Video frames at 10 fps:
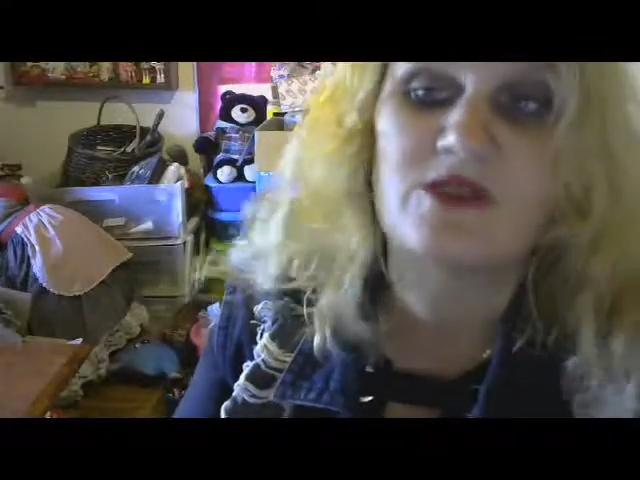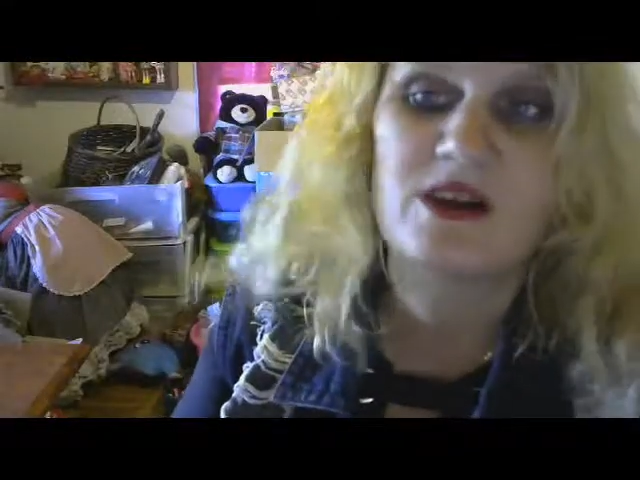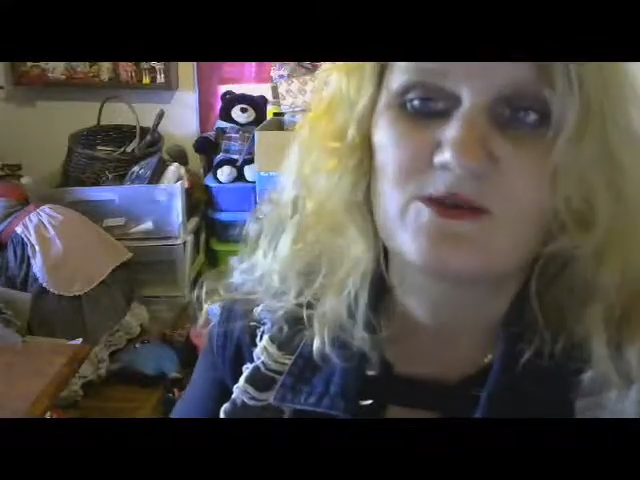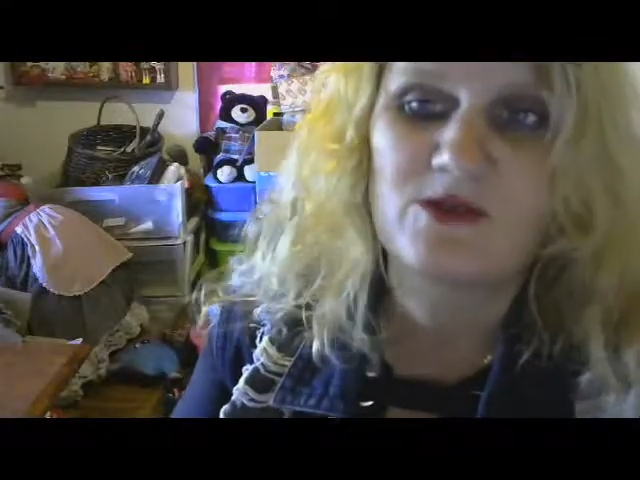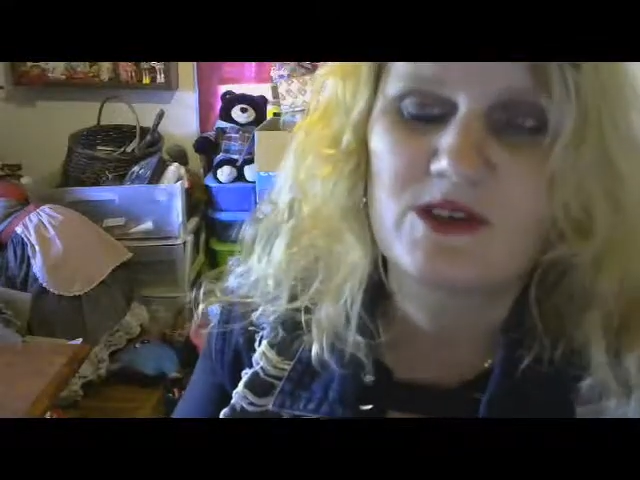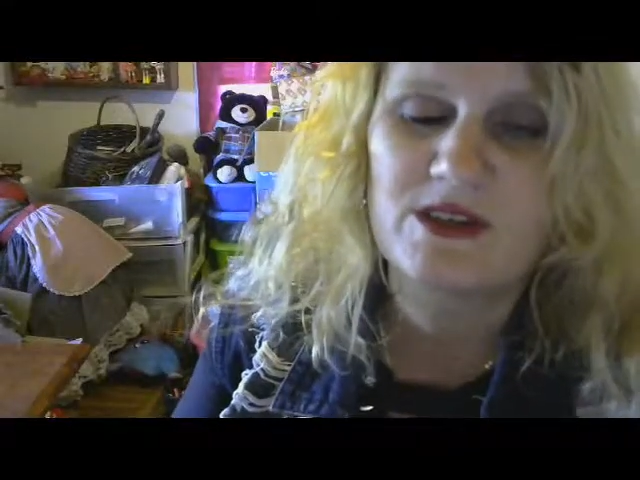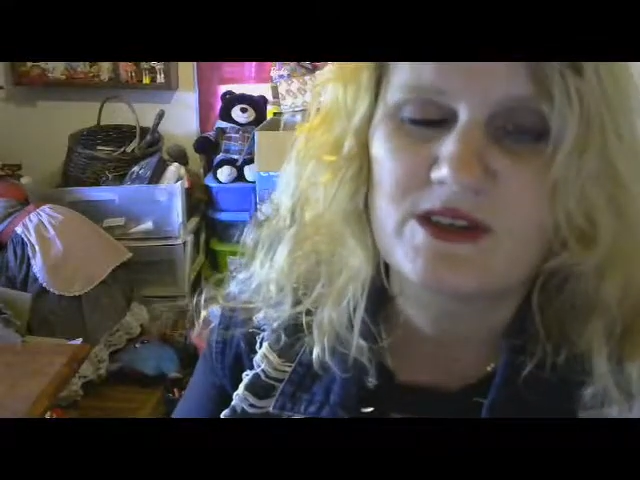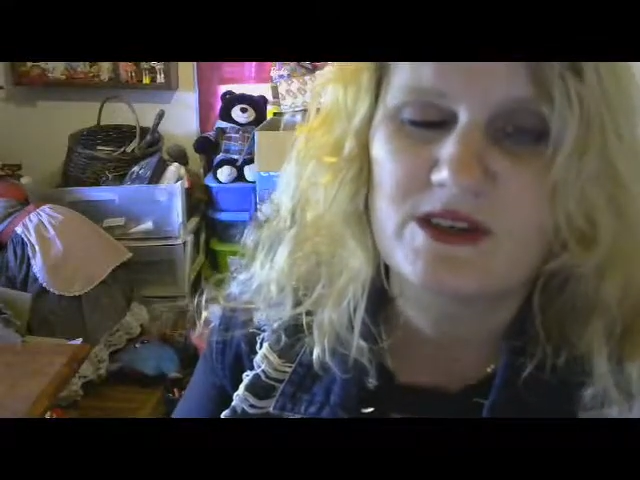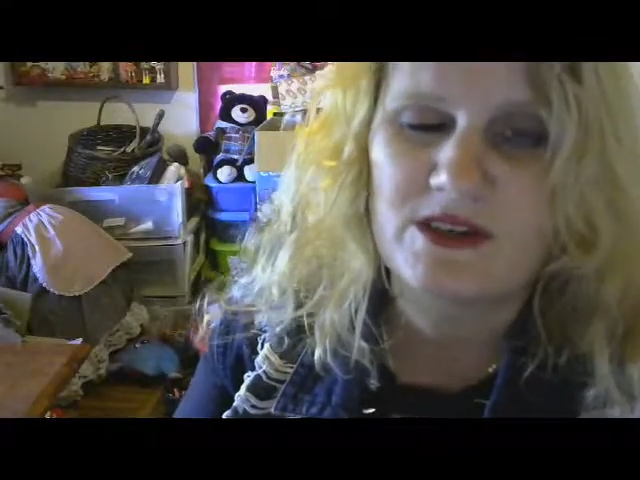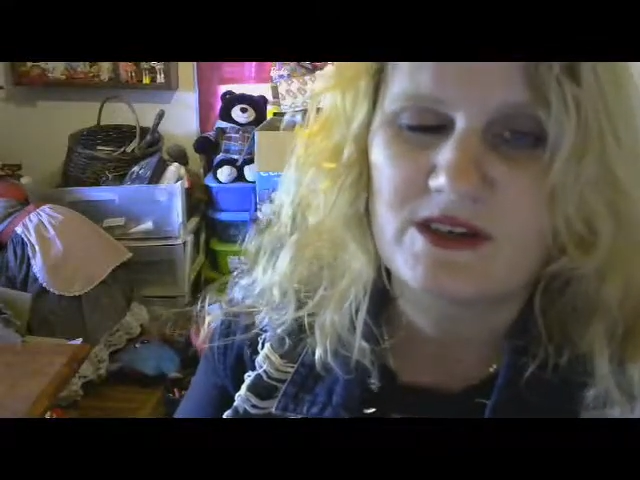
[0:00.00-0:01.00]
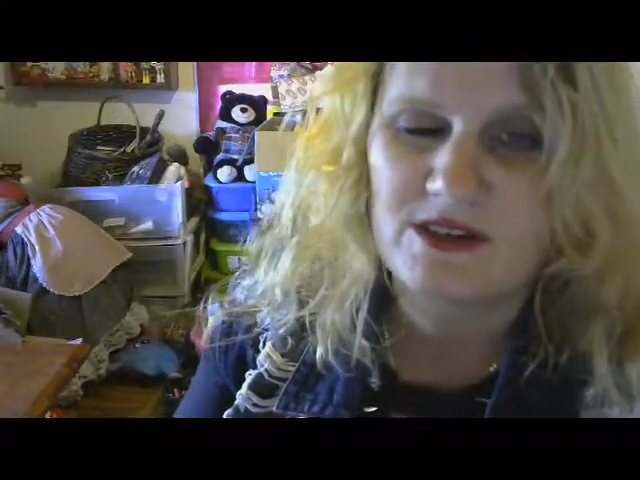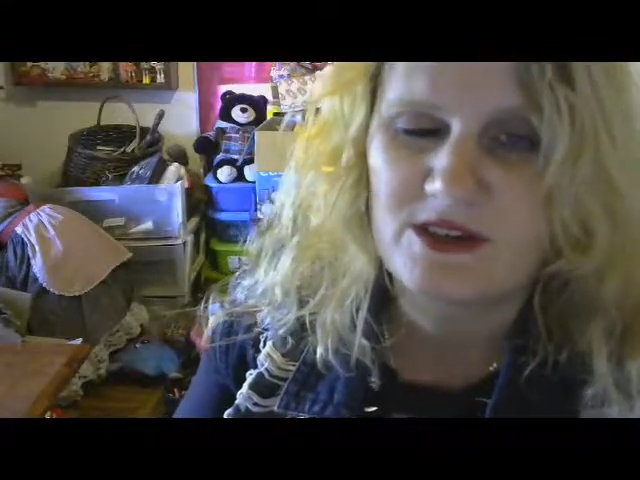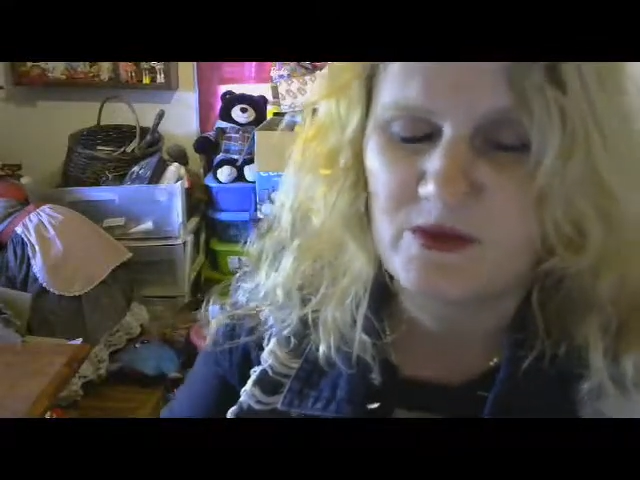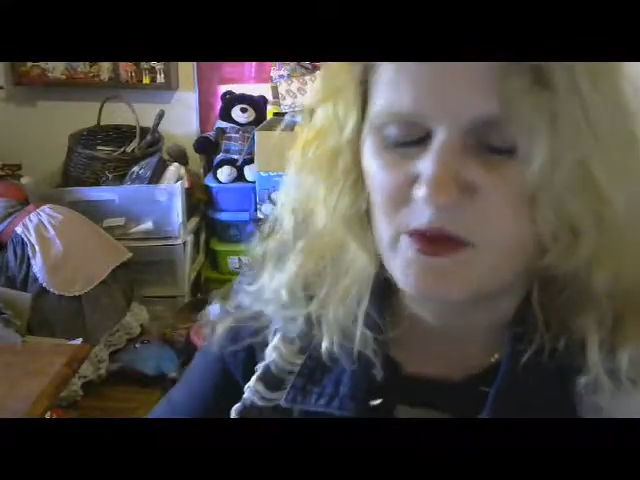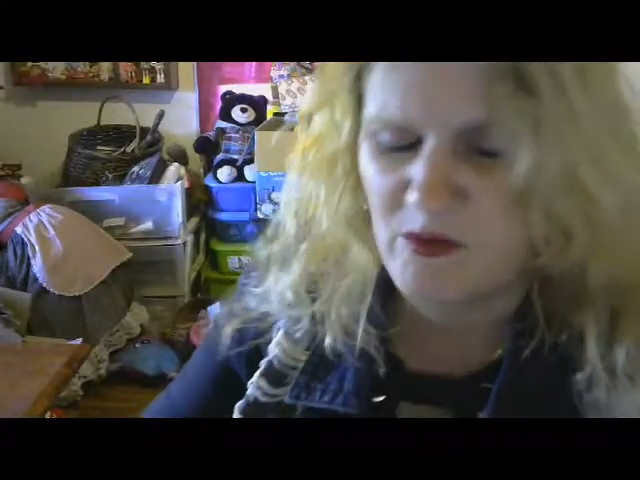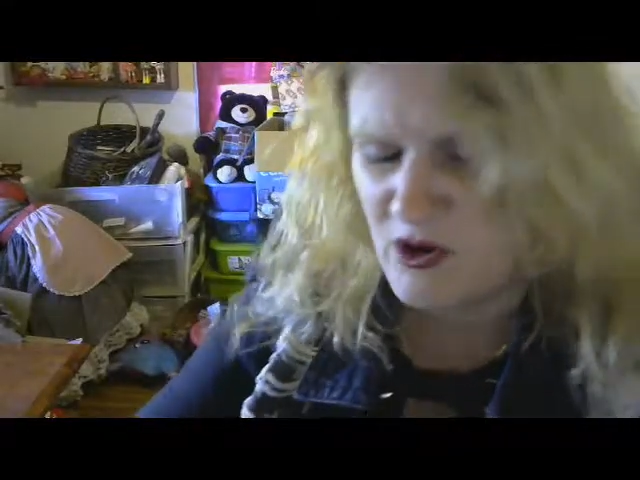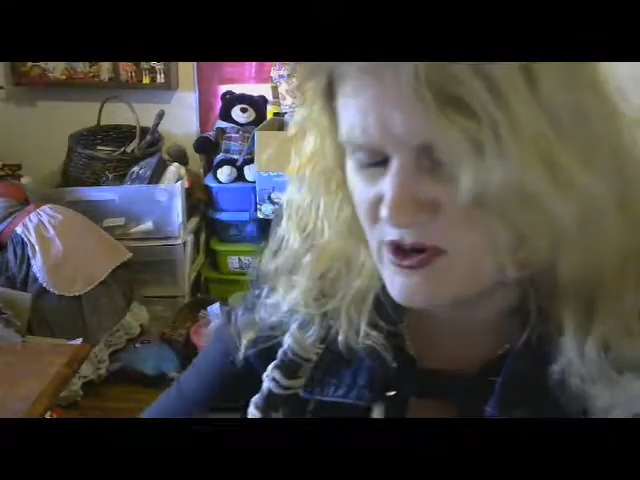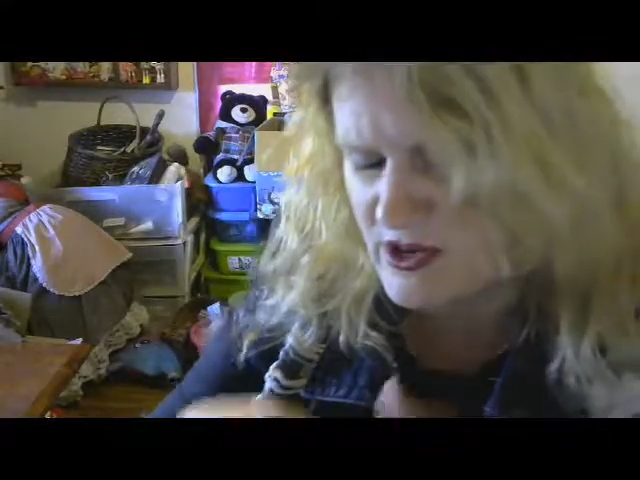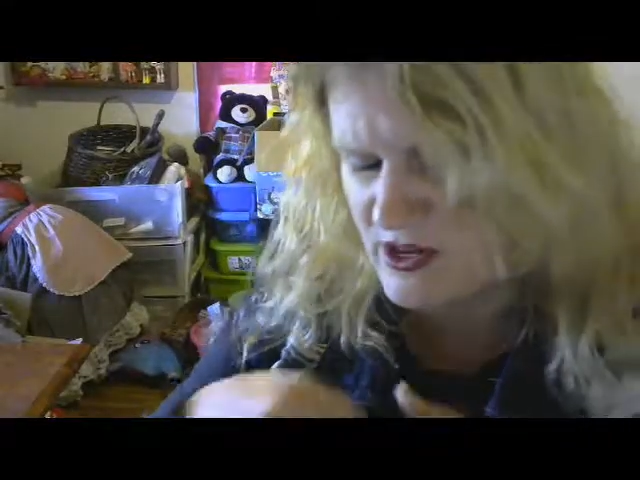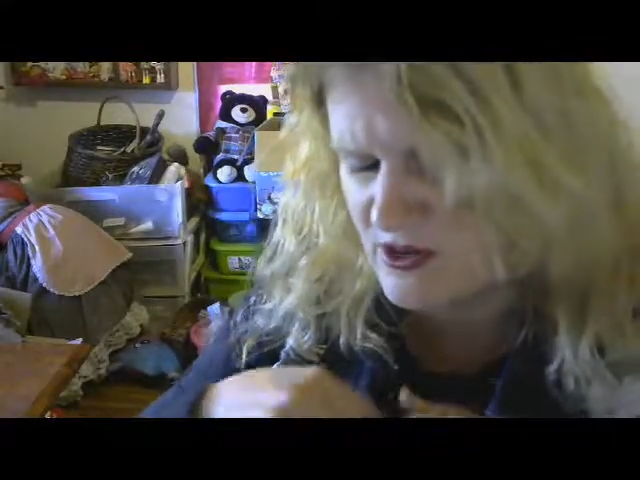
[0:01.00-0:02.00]
I want the uh, Super
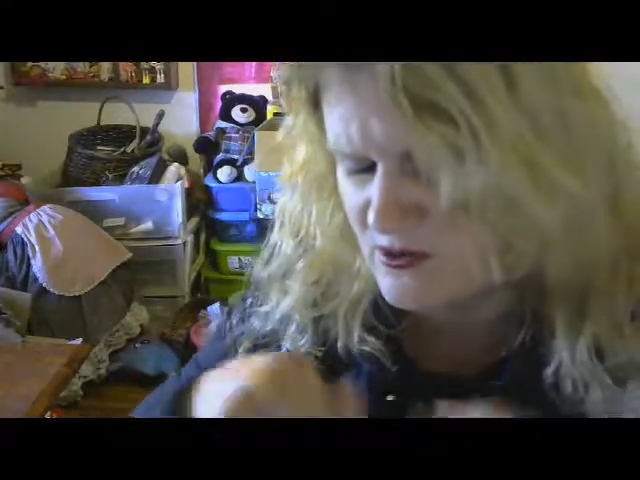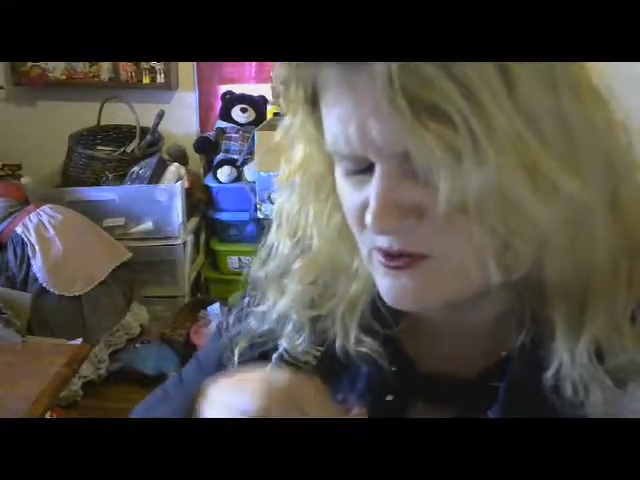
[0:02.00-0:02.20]
Mario